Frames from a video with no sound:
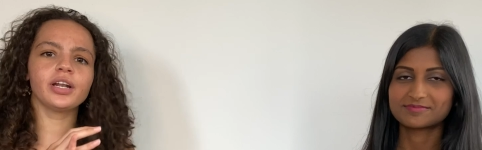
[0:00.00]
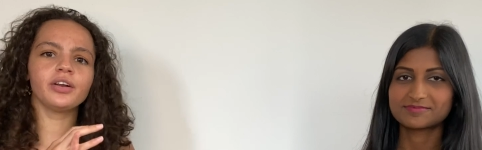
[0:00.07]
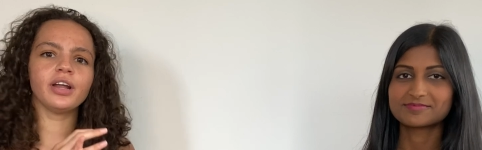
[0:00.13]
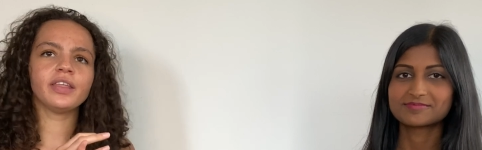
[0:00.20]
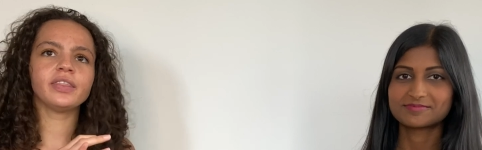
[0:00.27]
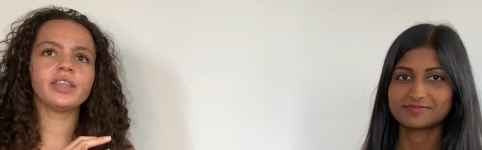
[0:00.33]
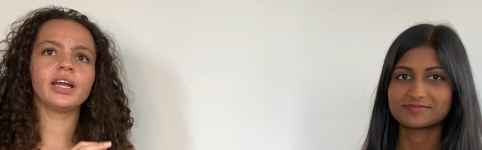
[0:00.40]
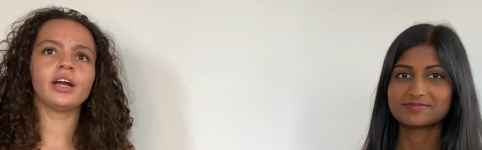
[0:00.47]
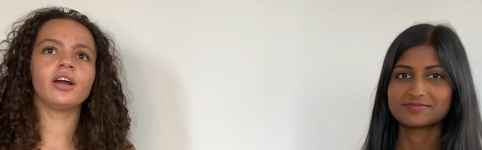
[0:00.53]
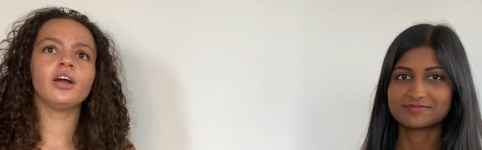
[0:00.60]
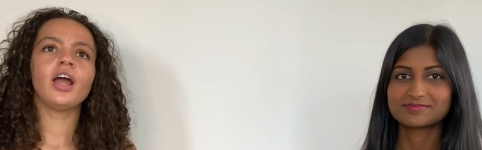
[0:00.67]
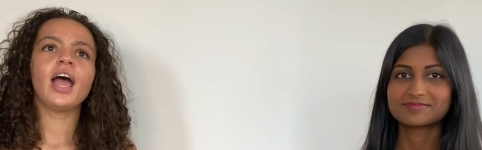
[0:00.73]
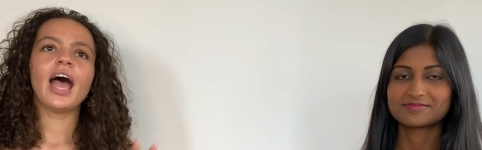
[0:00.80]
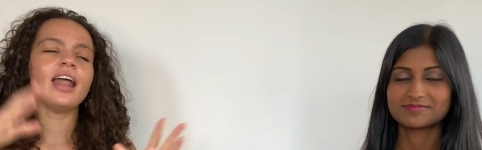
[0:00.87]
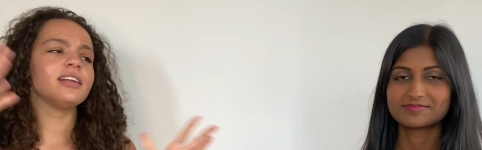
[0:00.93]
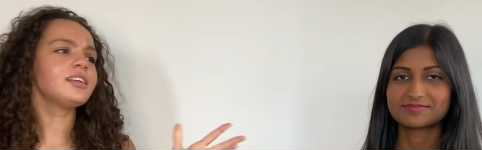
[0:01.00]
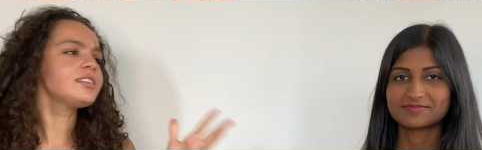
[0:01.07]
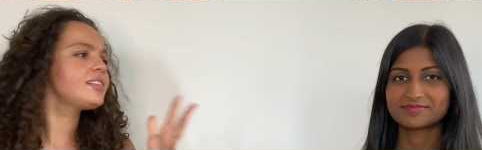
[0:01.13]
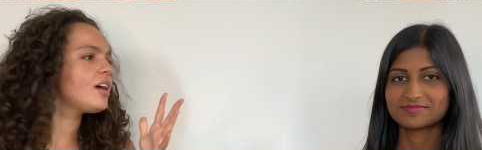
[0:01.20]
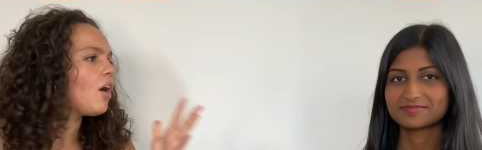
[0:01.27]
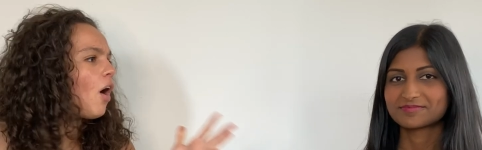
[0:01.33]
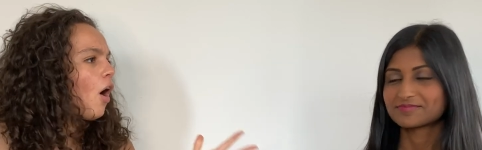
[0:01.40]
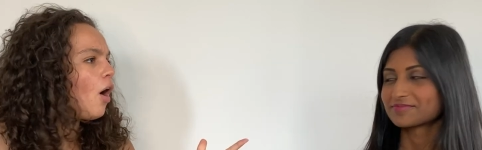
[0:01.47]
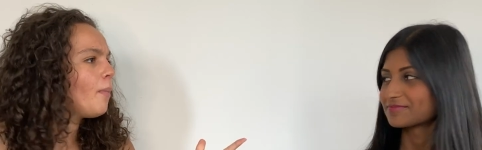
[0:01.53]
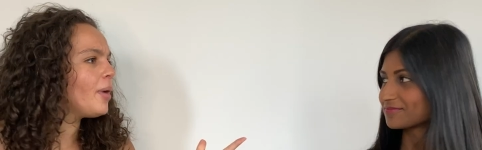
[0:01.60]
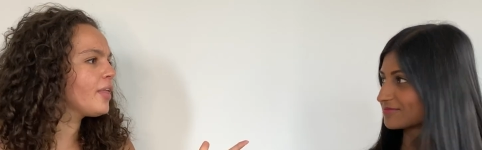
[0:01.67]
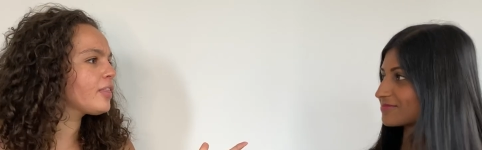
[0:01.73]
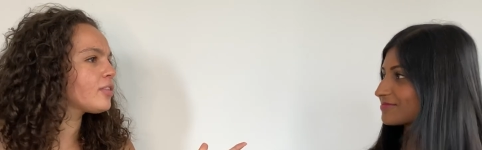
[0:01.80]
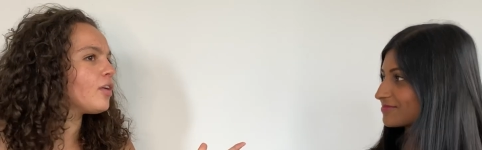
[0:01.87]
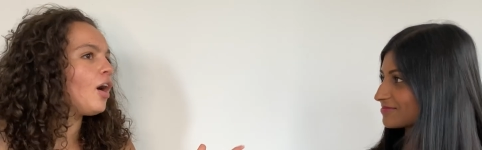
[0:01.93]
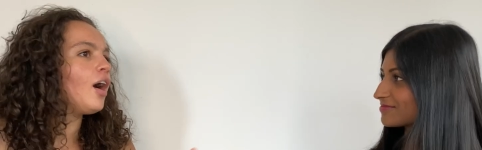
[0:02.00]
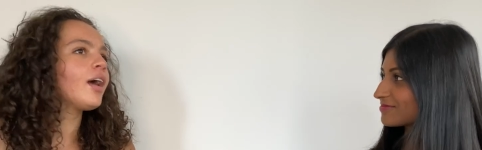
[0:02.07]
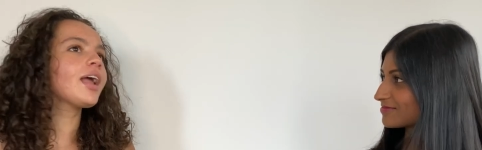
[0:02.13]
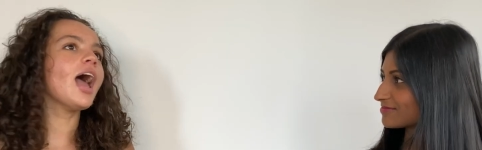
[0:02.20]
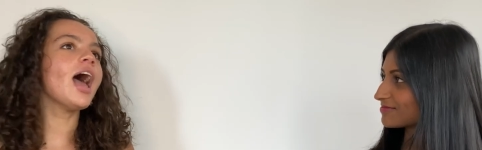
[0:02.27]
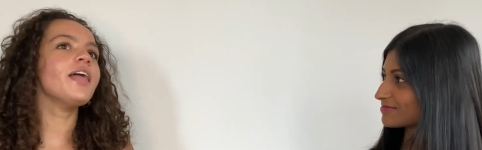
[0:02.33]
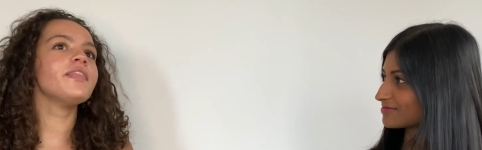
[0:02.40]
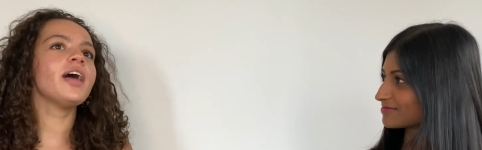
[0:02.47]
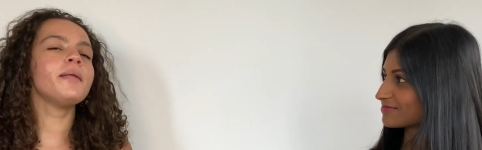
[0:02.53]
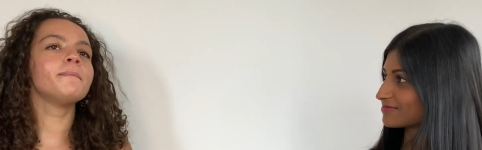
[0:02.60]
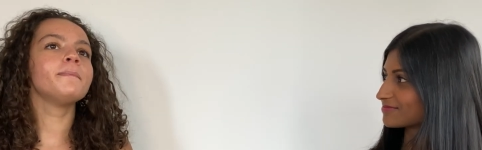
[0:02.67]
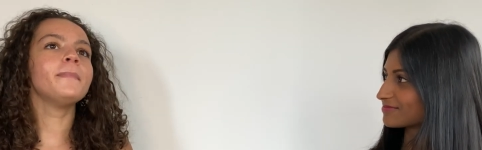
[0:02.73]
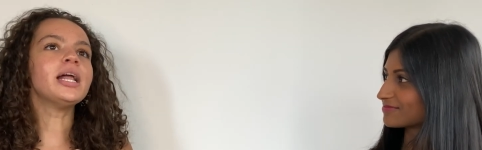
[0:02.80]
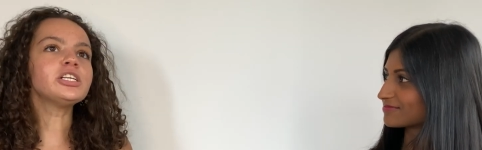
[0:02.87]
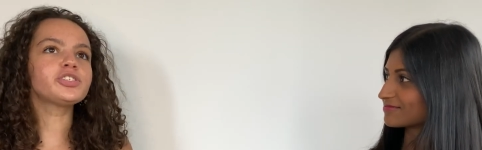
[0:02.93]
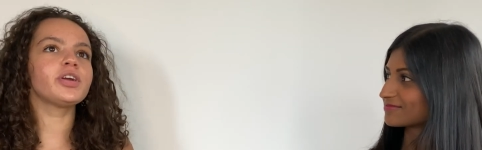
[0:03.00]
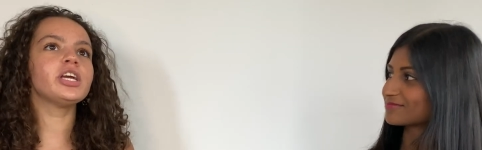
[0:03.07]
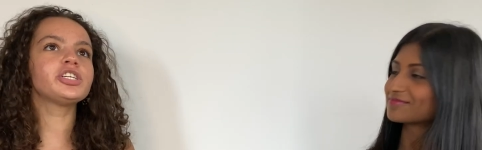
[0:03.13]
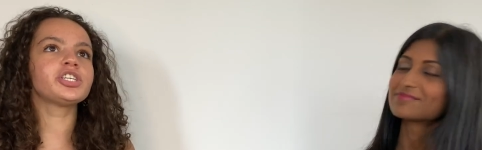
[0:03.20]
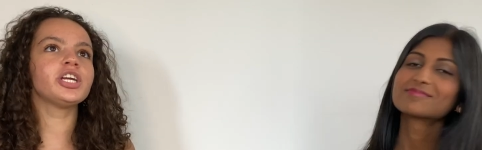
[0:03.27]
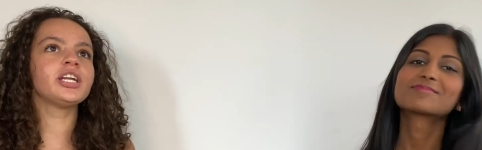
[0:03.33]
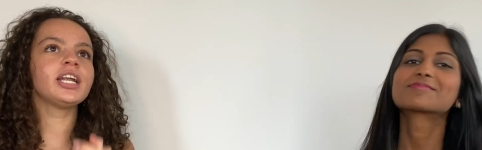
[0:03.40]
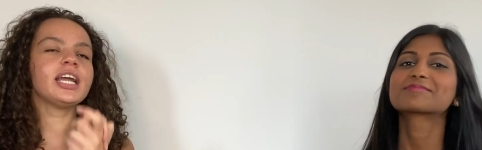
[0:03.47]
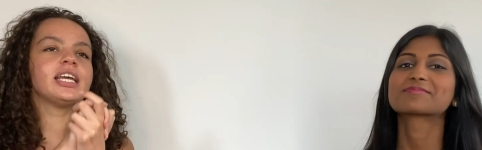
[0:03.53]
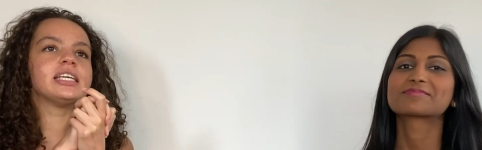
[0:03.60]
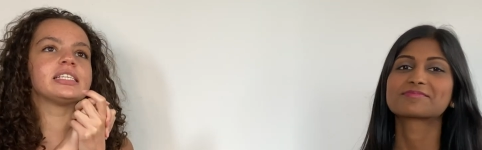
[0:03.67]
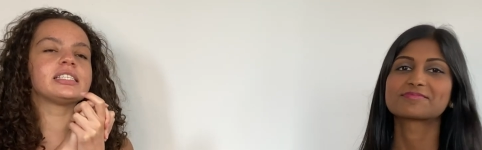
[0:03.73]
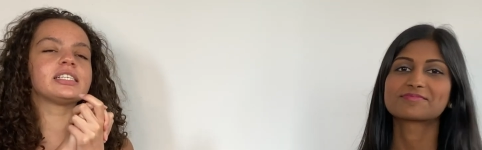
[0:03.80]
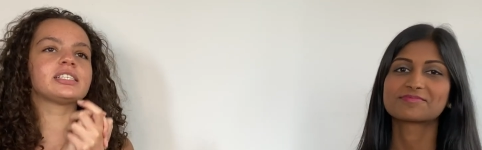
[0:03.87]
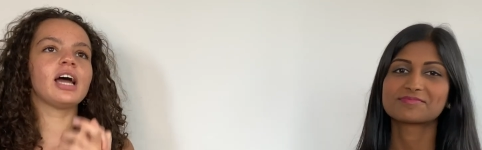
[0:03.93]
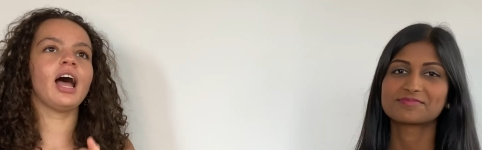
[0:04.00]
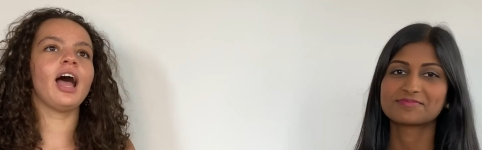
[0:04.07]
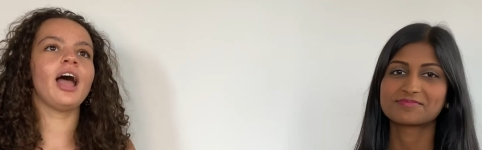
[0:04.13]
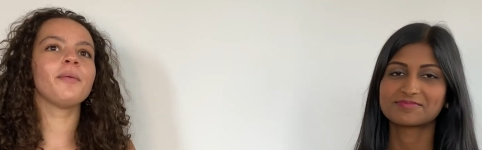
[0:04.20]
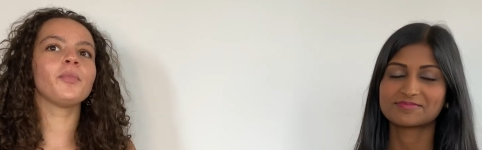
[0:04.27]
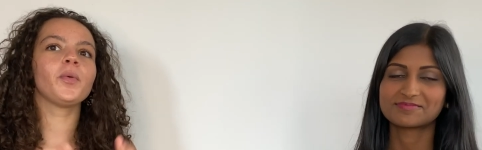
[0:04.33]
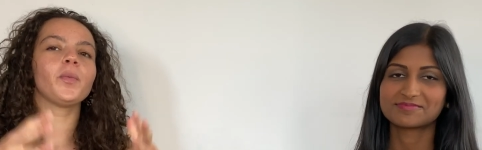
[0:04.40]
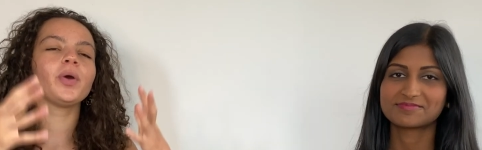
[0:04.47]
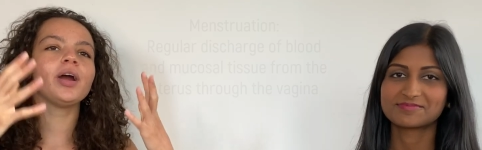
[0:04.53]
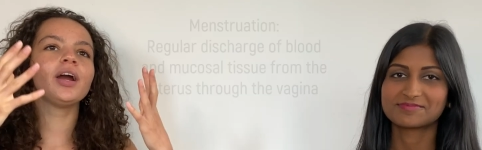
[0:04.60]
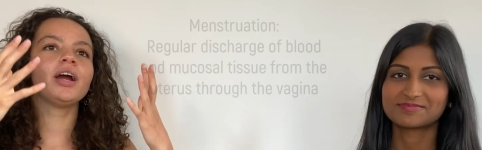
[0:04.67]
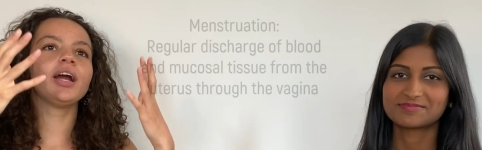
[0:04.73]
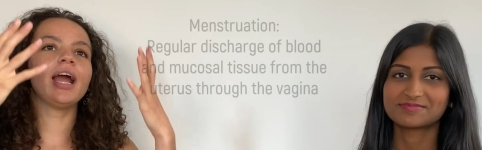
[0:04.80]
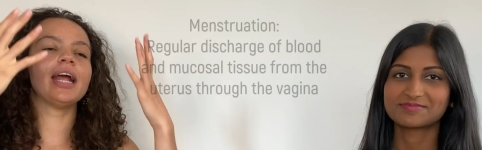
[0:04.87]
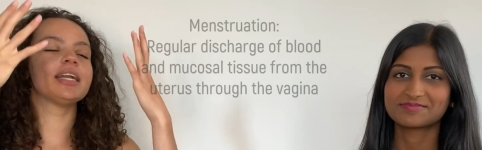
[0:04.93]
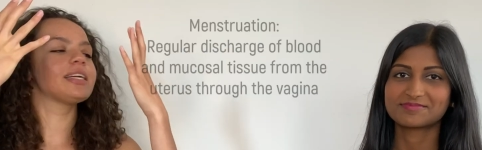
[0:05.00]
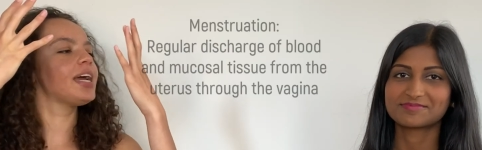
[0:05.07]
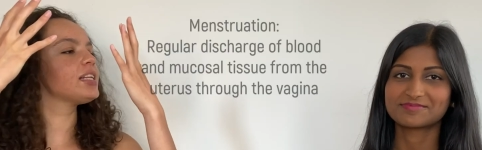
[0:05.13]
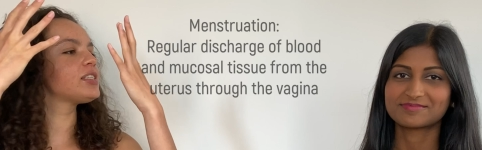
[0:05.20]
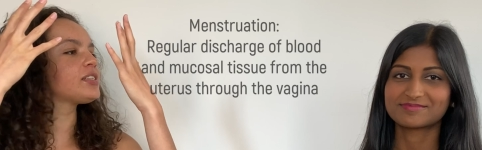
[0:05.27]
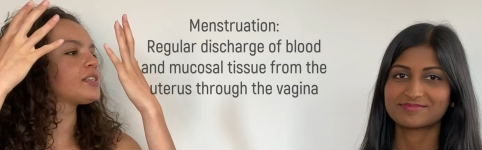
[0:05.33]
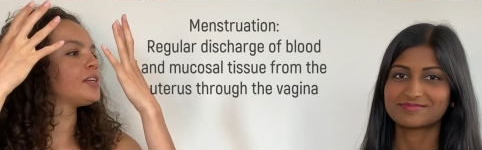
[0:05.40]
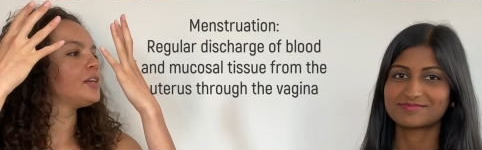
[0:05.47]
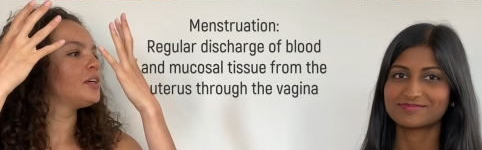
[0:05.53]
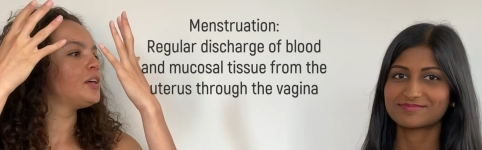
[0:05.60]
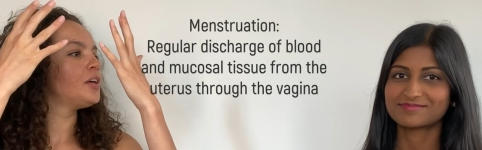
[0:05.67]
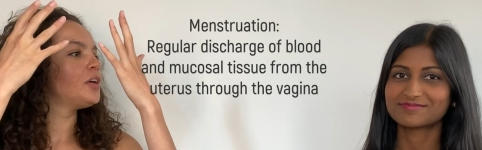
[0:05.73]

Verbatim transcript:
Speaker 1: that are in there. And it does that all month long. And then menstruation is the time where it gets